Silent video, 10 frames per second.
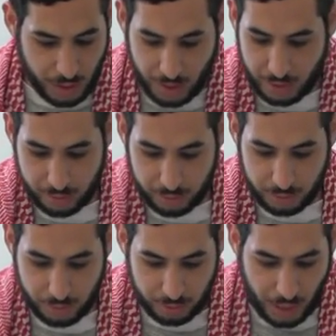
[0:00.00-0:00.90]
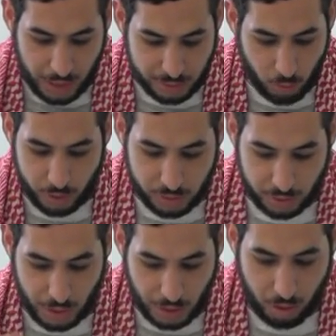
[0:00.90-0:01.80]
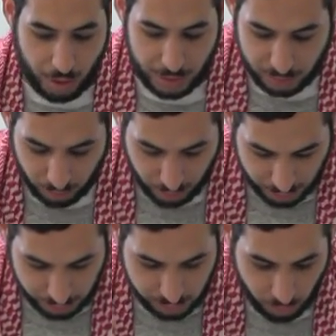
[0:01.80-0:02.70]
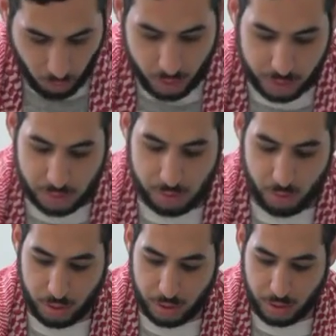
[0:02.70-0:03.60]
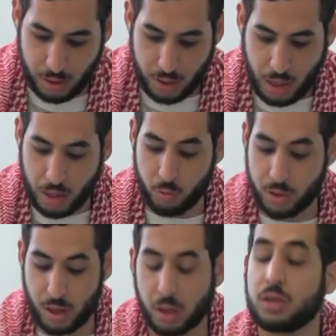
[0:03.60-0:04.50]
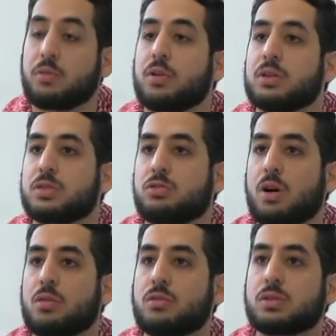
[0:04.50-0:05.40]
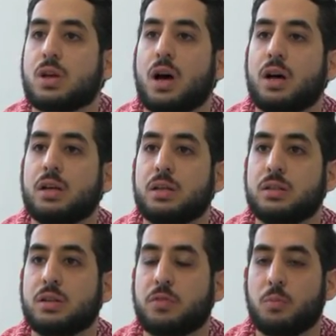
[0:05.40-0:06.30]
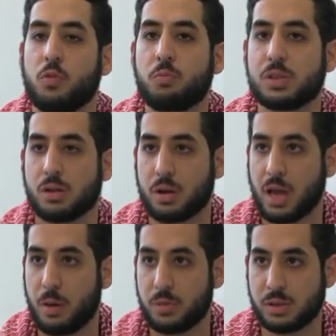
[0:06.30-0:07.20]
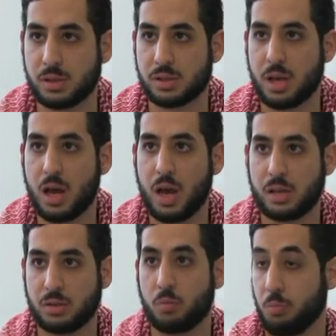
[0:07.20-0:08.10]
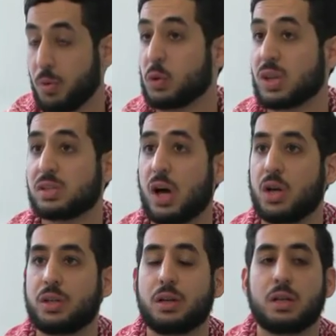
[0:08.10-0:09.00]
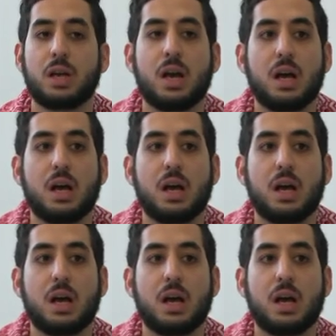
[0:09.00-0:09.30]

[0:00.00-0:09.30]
And the last question that I'll answer is the one concerning how to connect different struggles and different movements on campuses. And so building solidarity.